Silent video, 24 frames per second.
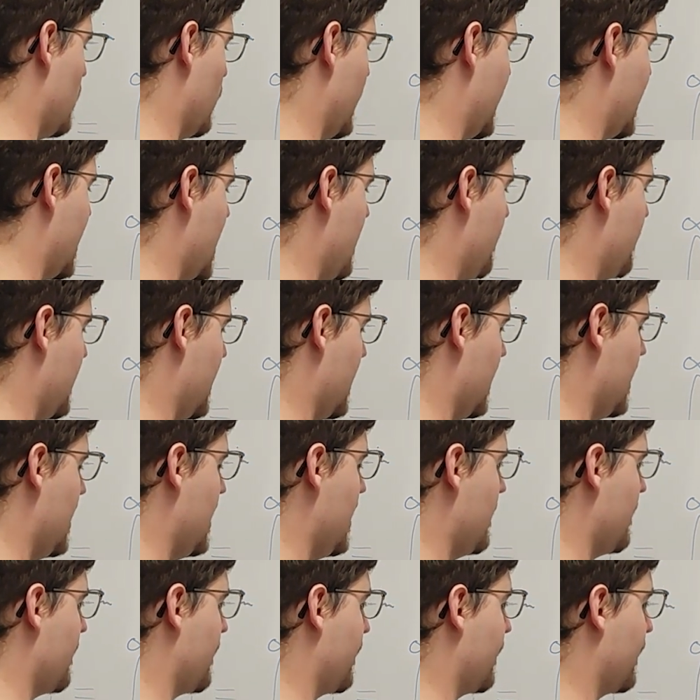We keep the
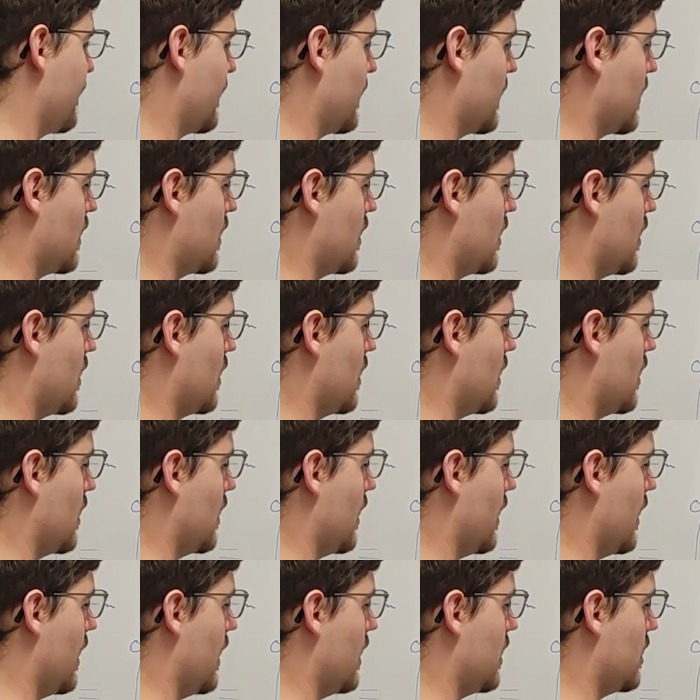e,
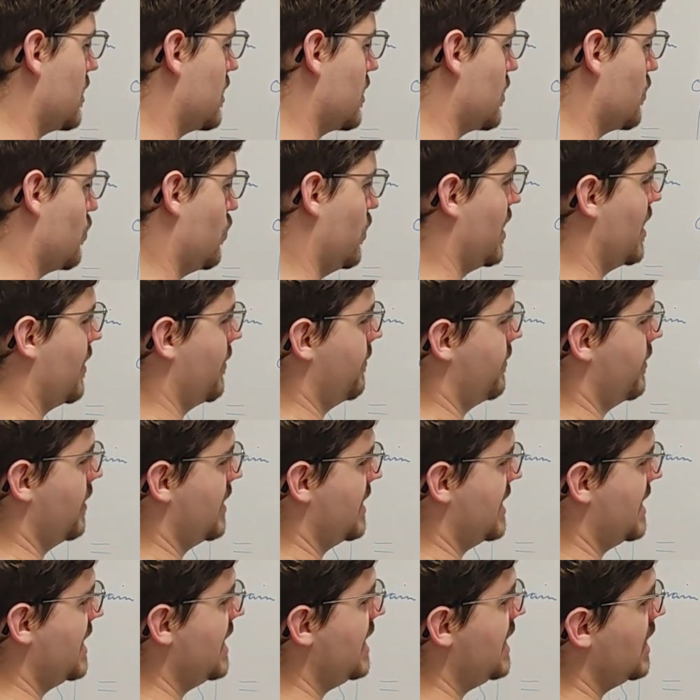and we have the
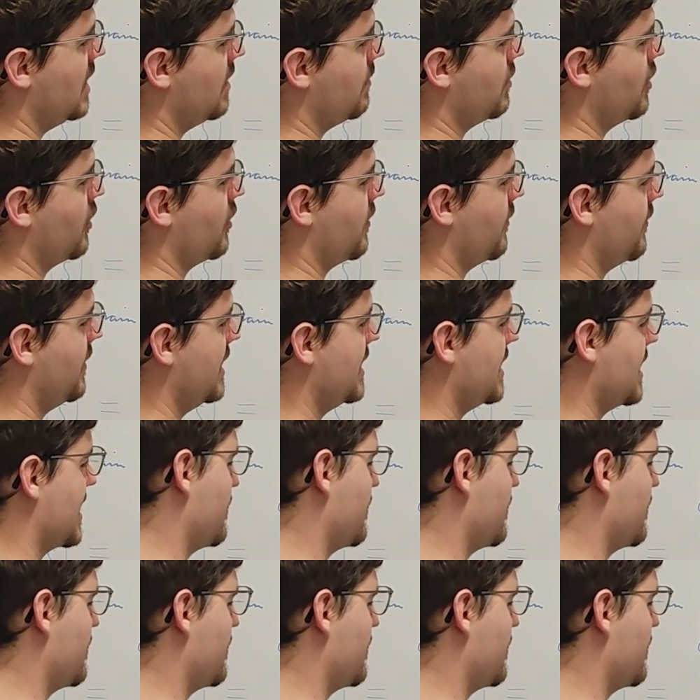t in both of these